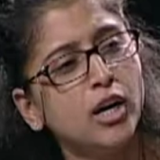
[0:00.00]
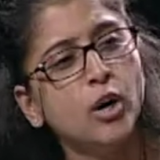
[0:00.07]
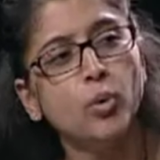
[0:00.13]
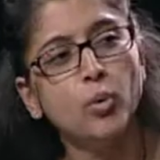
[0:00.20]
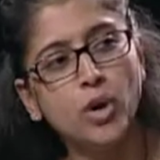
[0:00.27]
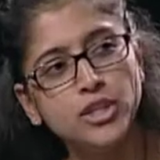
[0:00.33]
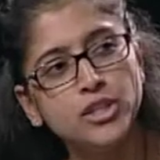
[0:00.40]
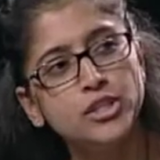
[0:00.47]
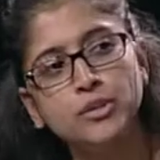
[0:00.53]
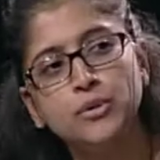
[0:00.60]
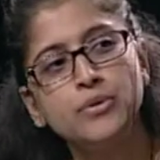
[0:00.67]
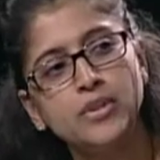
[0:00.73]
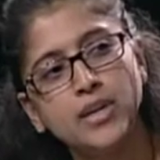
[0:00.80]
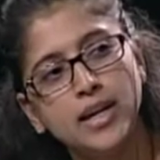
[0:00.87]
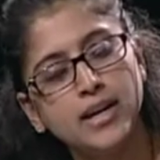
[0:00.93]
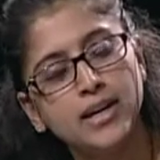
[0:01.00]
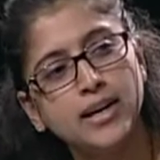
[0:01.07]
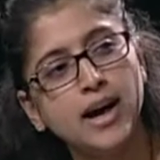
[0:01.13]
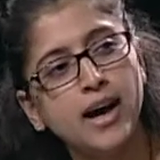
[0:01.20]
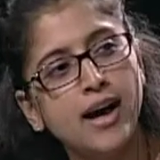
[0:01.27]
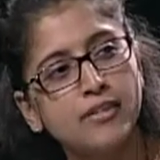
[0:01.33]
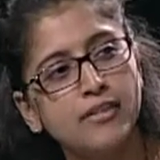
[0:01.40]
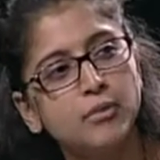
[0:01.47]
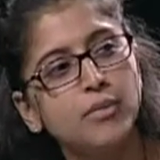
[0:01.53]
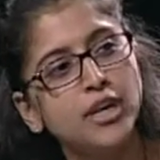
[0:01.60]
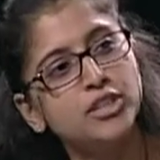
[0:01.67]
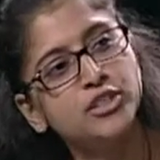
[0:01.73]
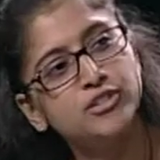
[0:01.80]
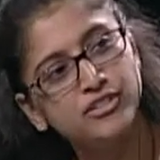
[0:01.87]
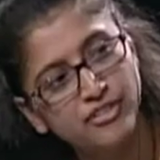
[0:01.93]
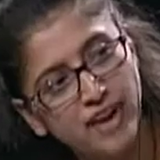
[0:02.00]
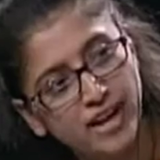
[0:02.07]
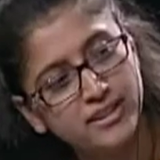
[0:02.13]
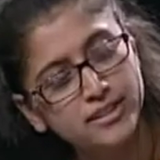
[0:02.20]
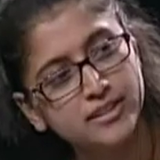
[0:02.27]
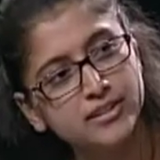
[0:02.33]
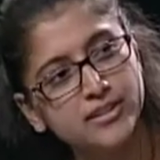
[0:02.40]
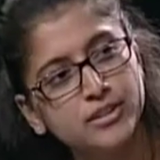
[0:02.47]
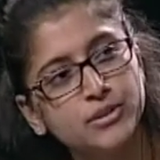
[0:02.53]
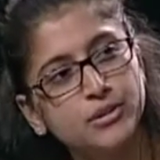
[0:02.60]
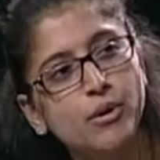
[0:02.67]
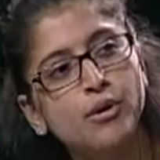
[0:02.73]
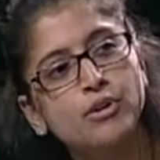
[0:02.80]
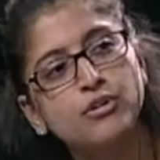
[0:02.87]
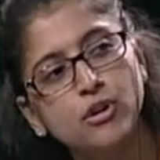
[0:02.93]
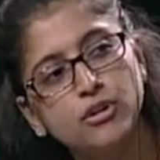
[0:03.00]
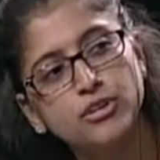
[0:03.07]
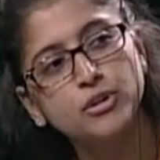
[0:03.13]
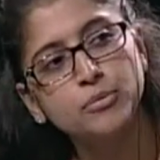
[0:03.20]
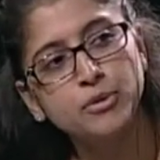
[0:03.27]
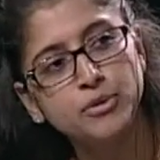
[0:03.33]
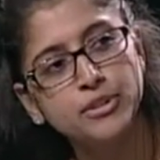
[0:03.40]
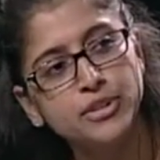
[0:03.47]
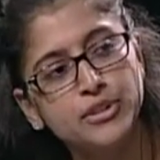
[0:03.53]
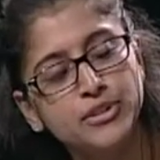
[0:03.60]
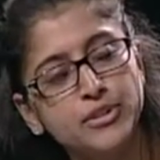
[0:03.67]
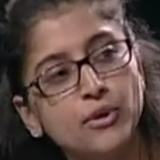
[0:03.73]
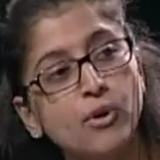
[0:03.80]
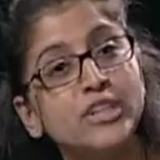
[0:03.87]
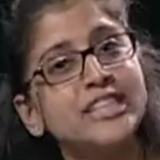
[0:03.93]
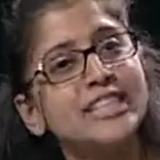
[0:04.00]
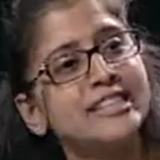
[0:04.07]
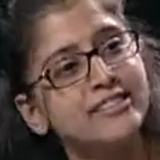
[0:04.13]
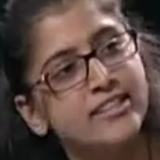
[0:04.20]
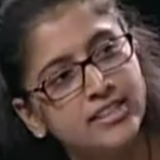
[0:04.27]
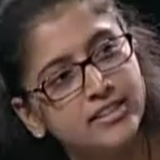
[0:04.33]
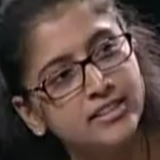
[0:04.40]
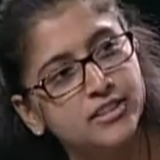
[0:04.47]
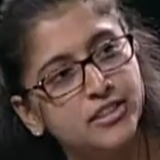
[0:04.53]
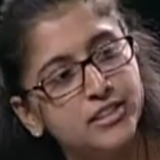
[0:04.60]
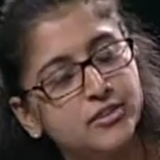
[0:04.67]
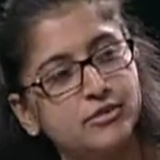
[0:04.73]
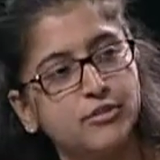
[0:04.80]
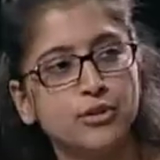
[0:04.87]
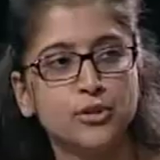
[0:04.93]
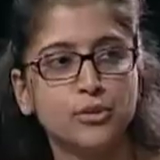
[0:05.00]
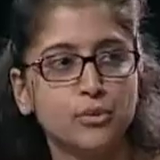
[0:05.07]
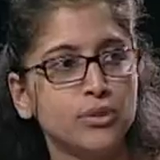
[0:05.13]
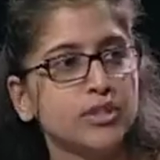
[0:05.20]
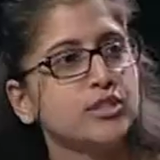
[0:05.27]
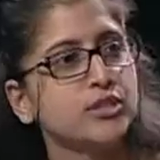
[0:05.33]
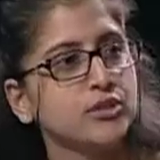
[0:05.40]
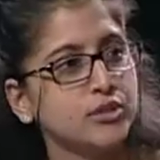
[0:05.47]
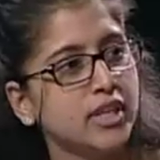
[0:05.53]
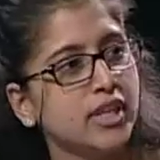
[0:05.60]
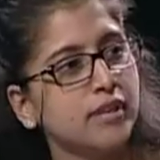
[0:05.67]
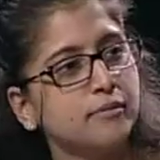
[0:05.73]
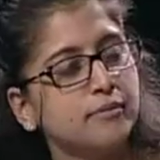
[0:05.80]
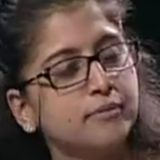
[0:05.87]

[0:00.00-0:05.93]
what do you think are the major factors or contributors or stressors for students today?